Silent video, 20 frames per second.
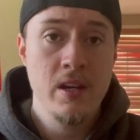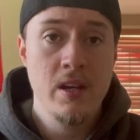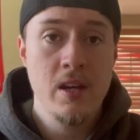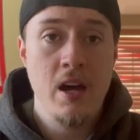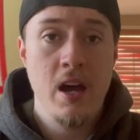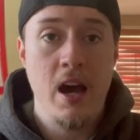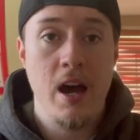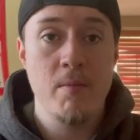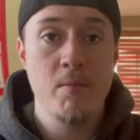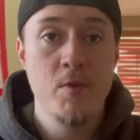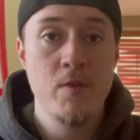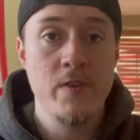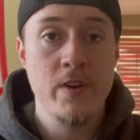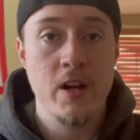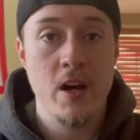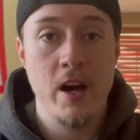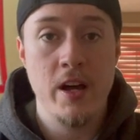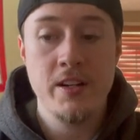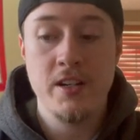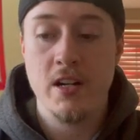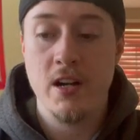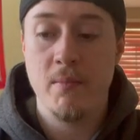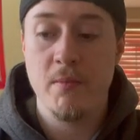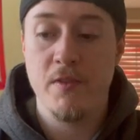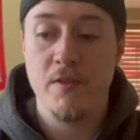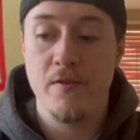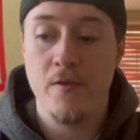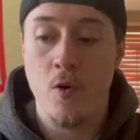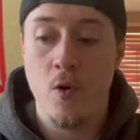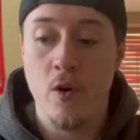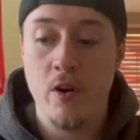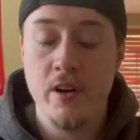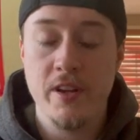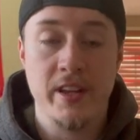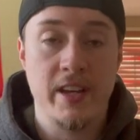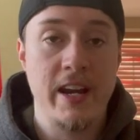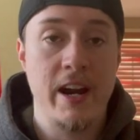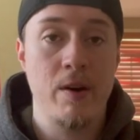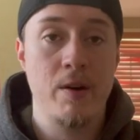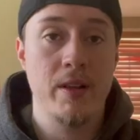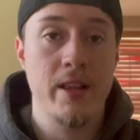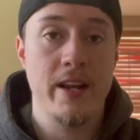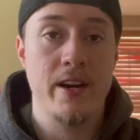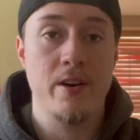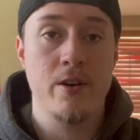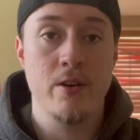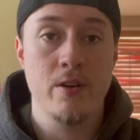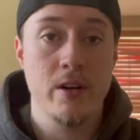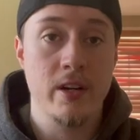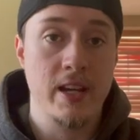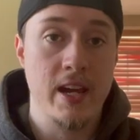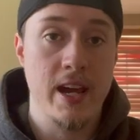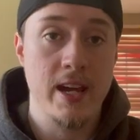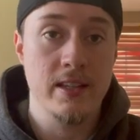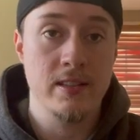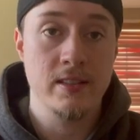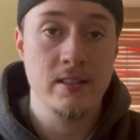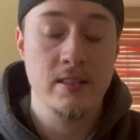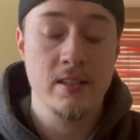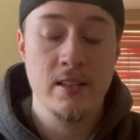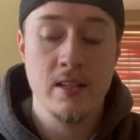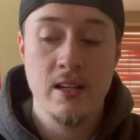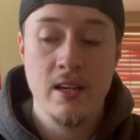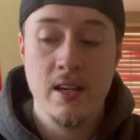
Moving on to number four, the Carolina Hurricanes.